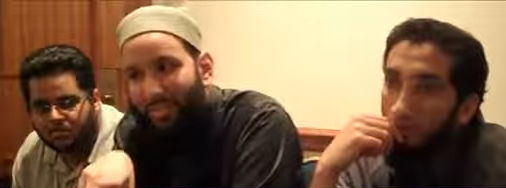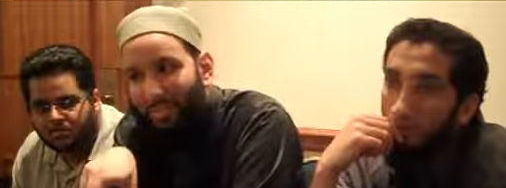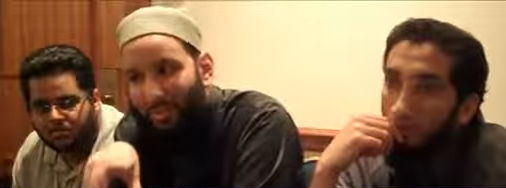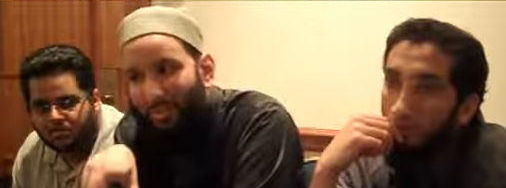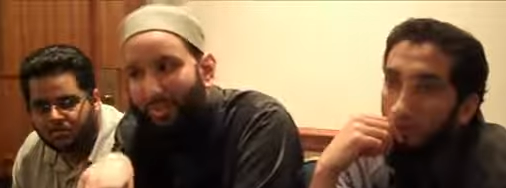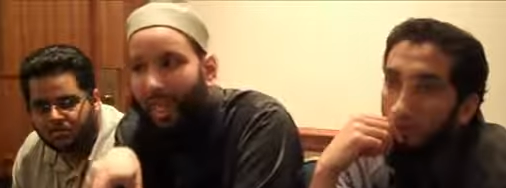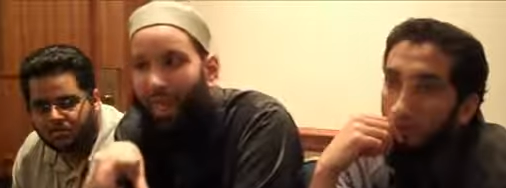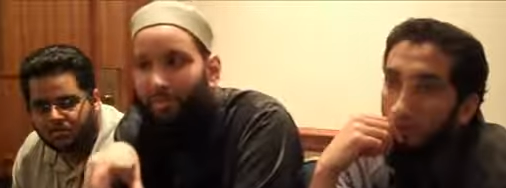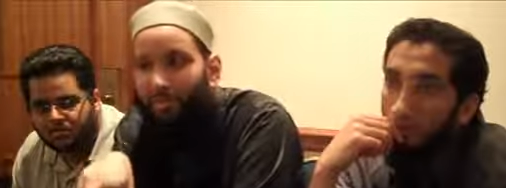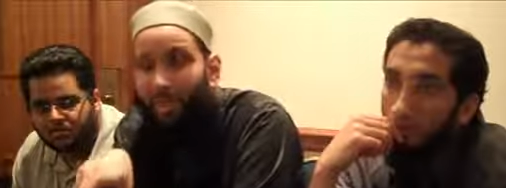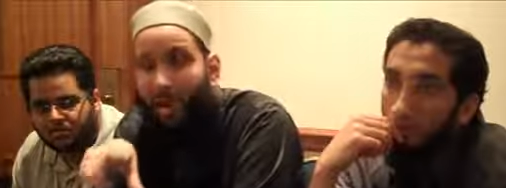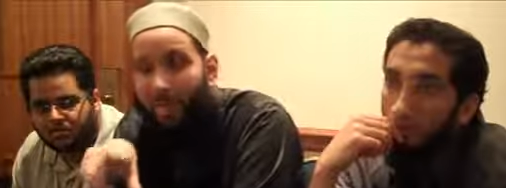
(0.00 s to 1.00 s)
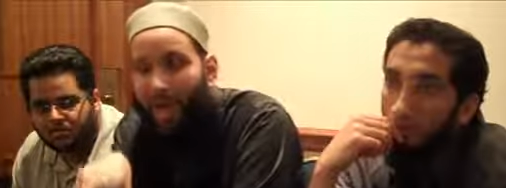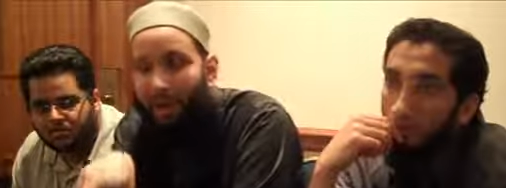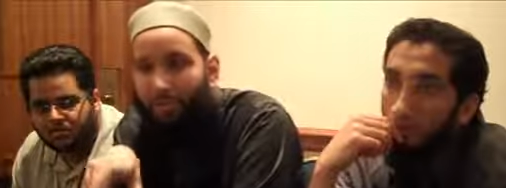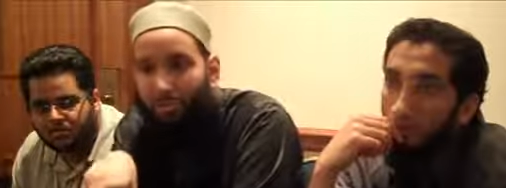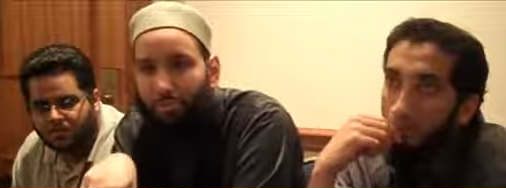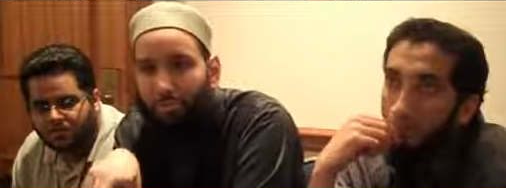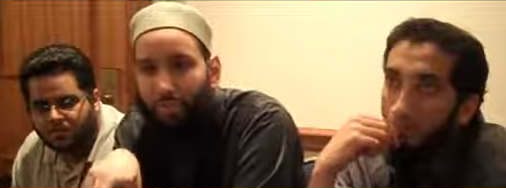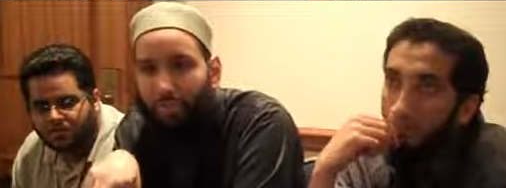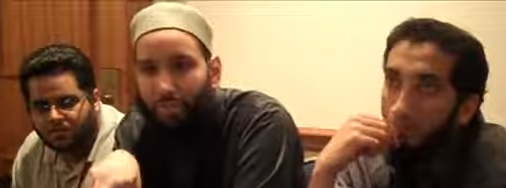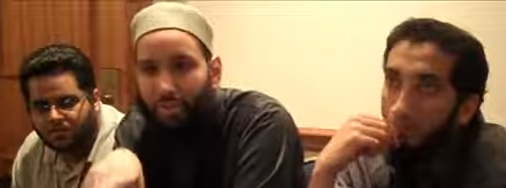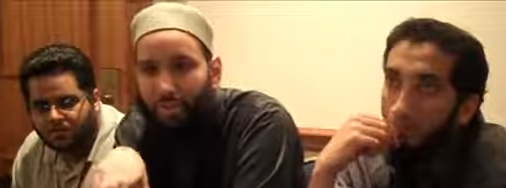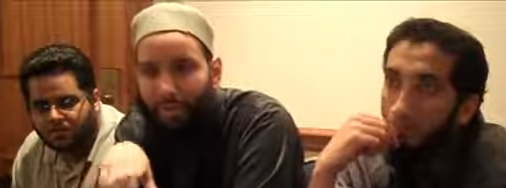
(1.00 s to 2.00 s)
Speaker 1: they're going to have a, a packed room.
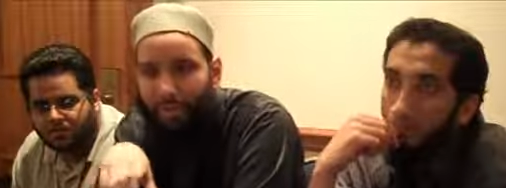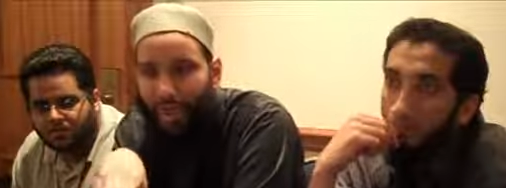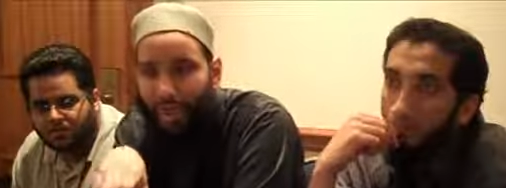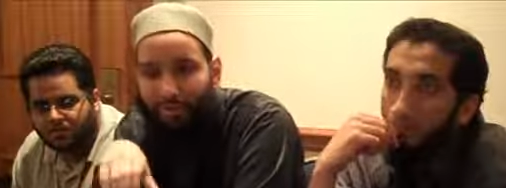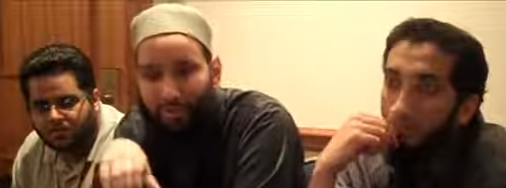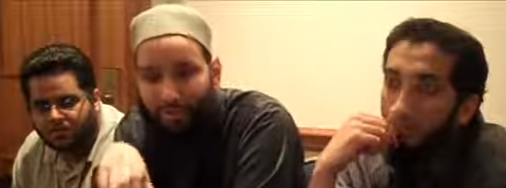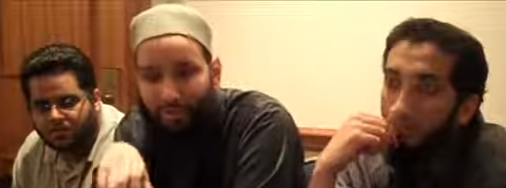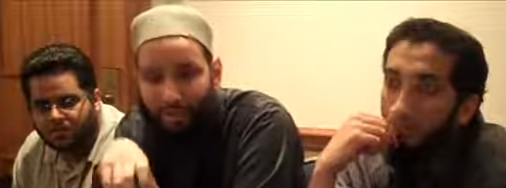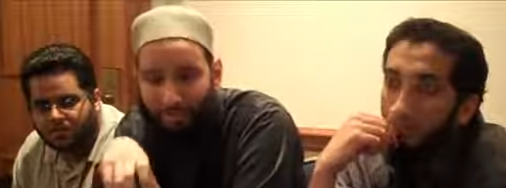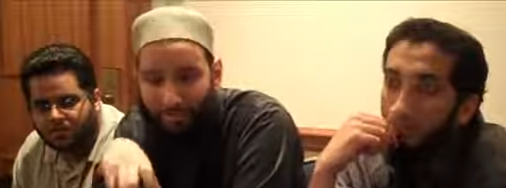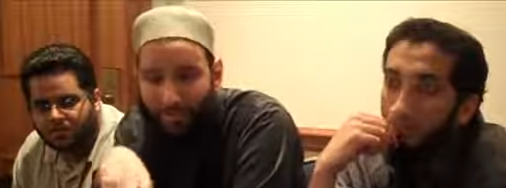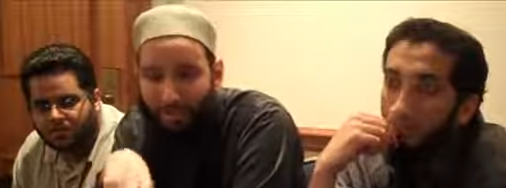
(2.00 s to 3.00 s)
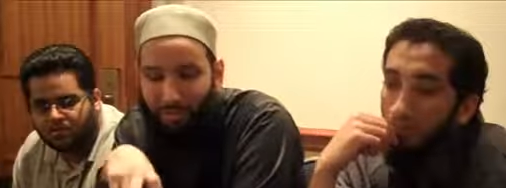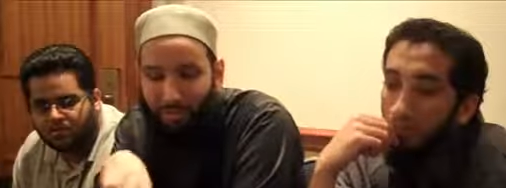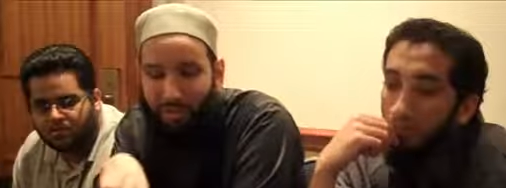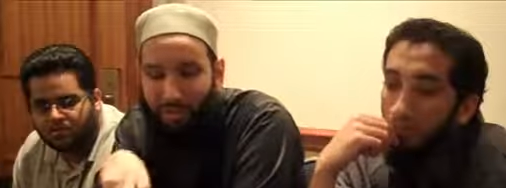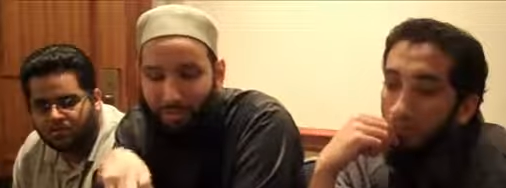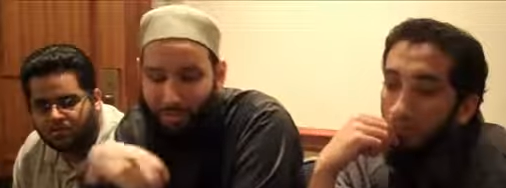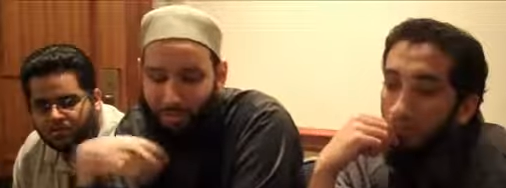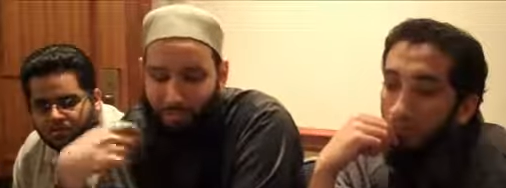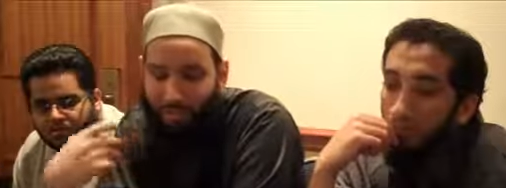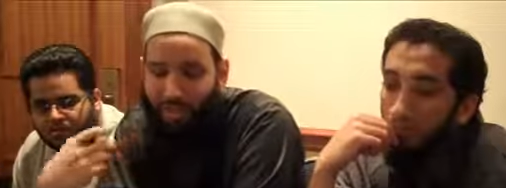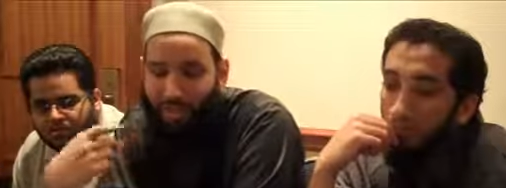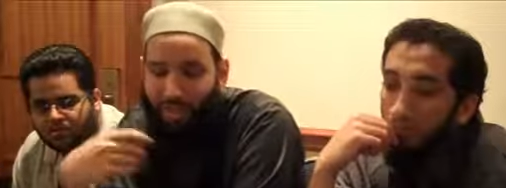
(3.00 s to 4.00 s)
So we have to, I mean, we have to re
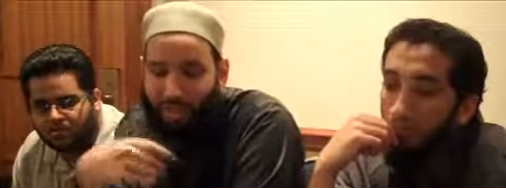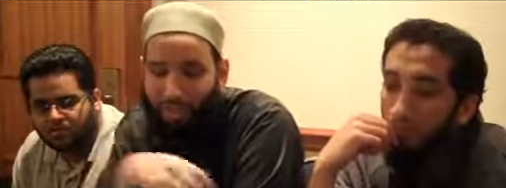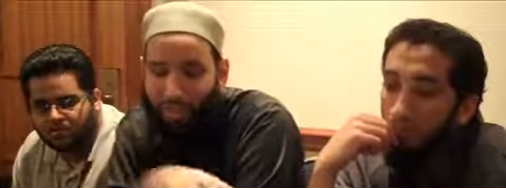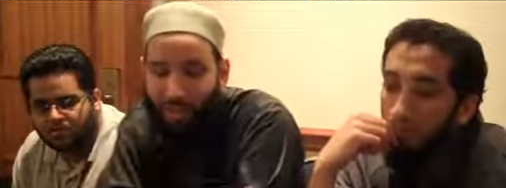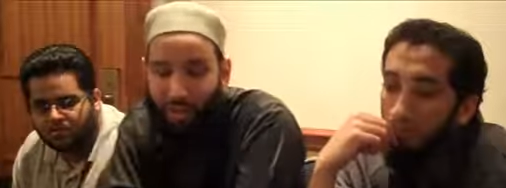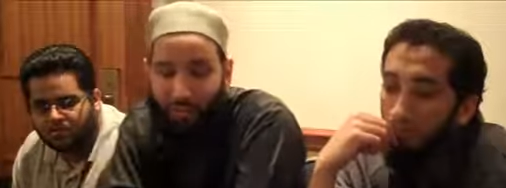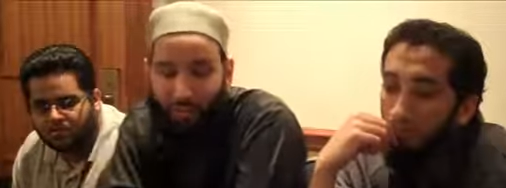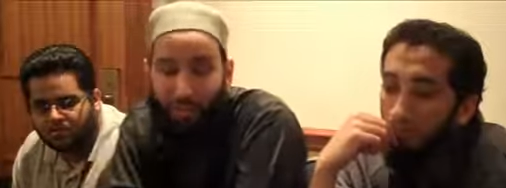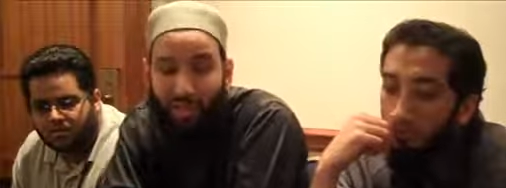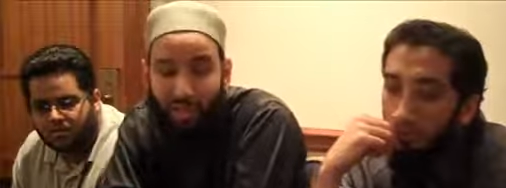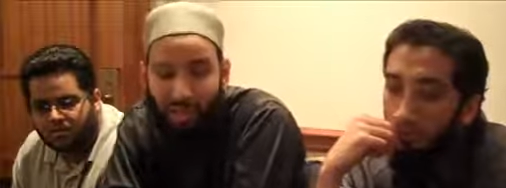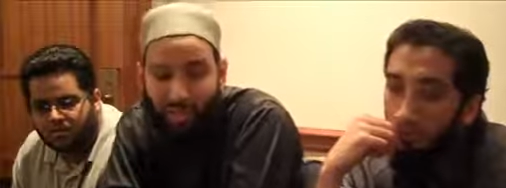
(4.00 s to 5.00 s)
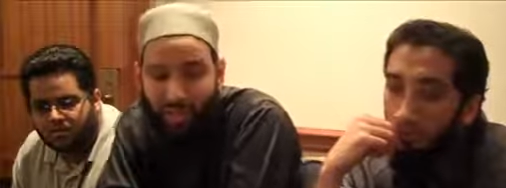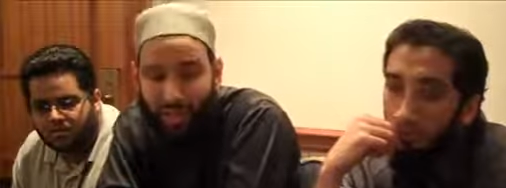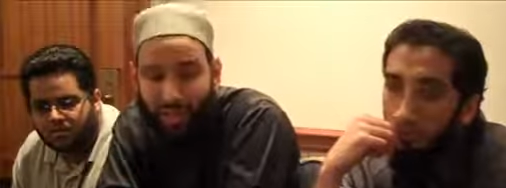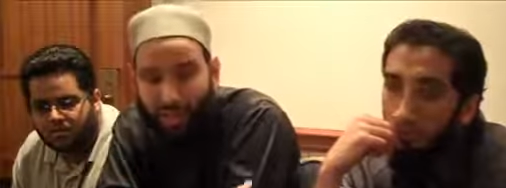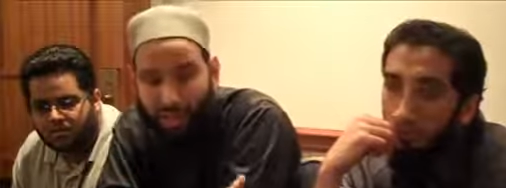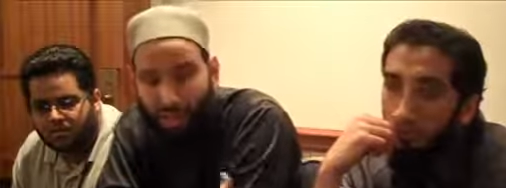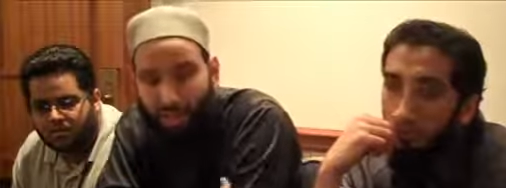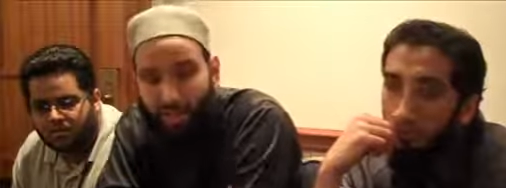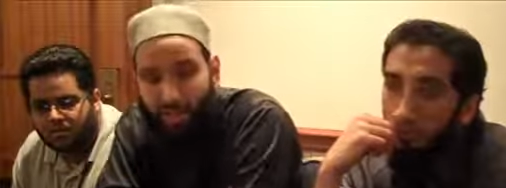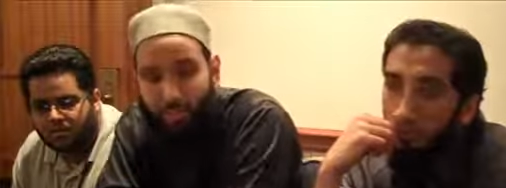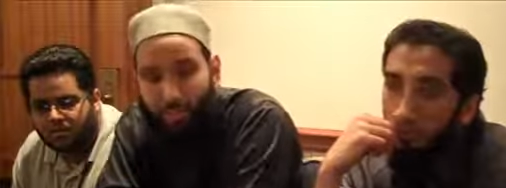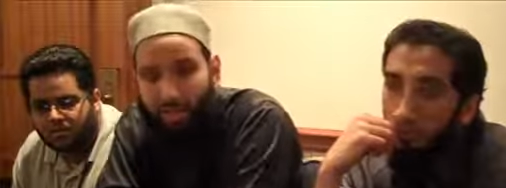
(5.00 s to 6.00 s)
really think about that. Are we really serious about
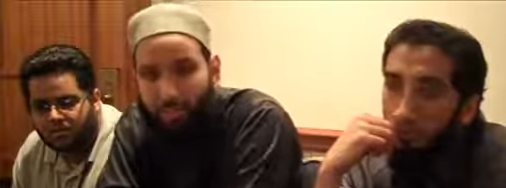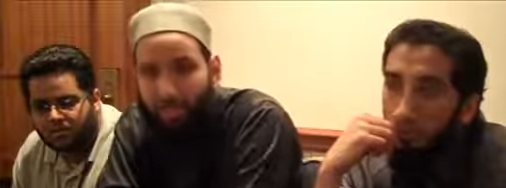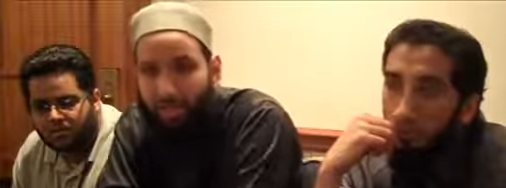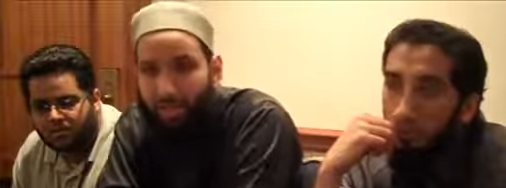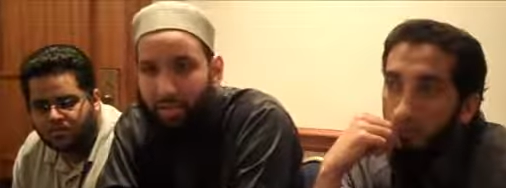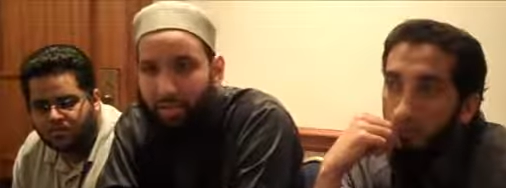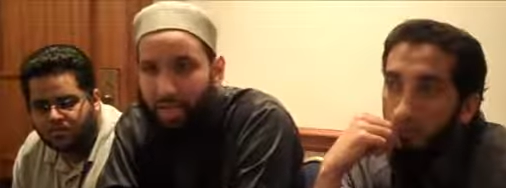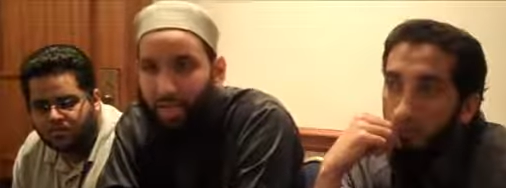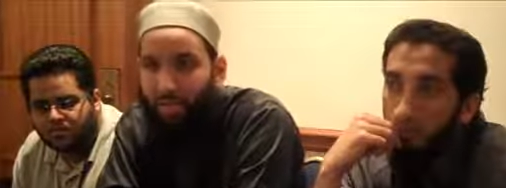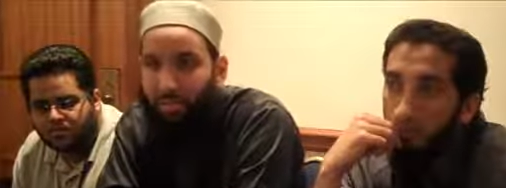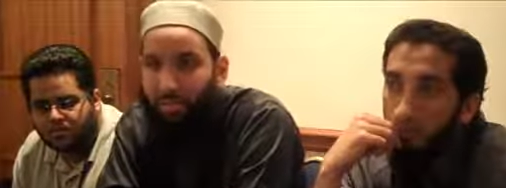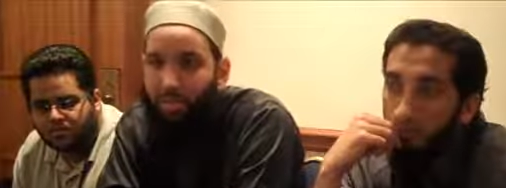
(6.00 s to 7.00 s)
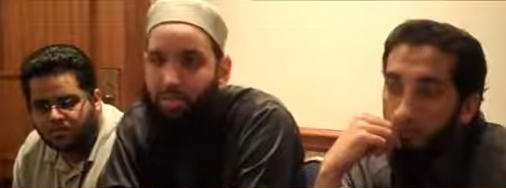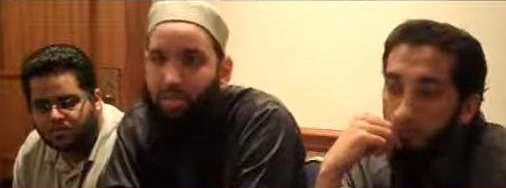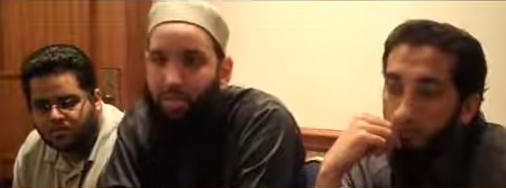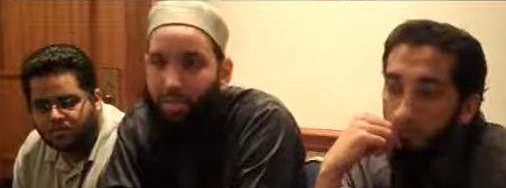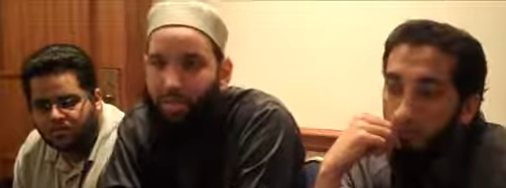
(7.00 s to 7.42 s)
scholarship or just being entertained and amused?